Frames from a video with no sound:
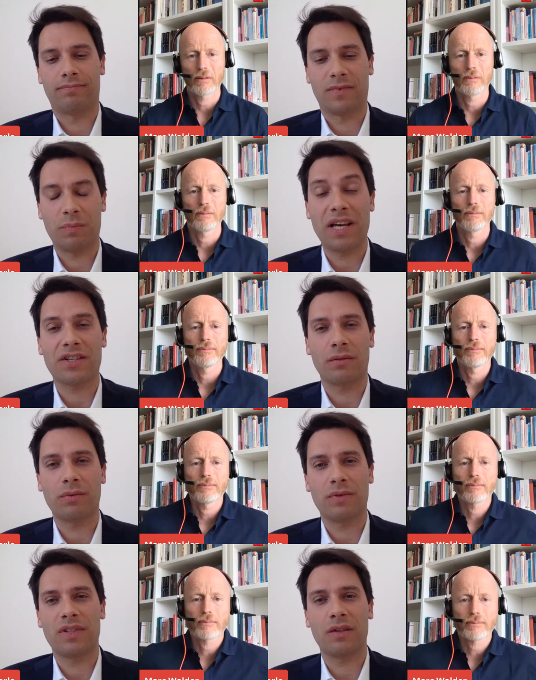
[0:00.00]
Speaker 1: special
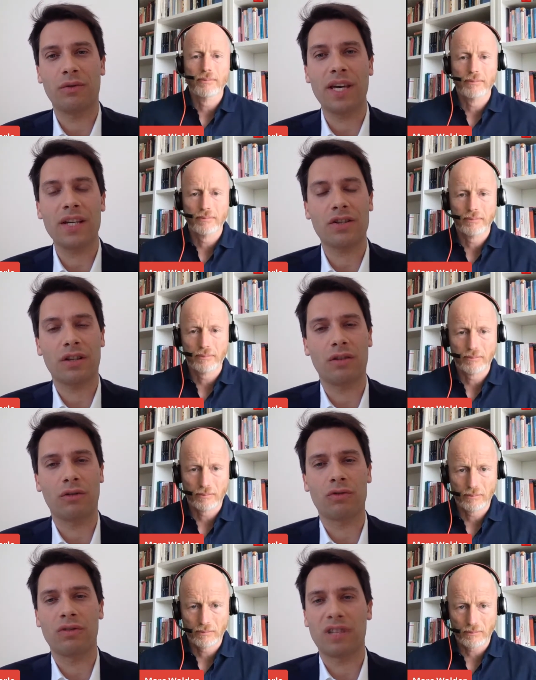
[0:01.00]
situation,
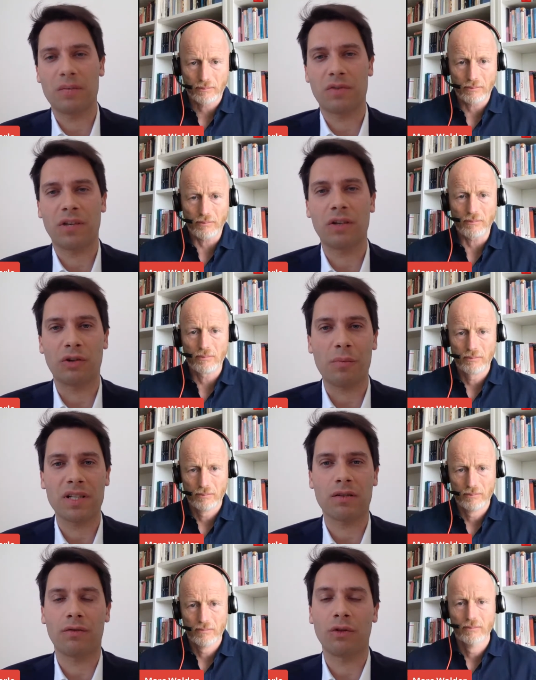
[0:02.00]
also in terms of economics of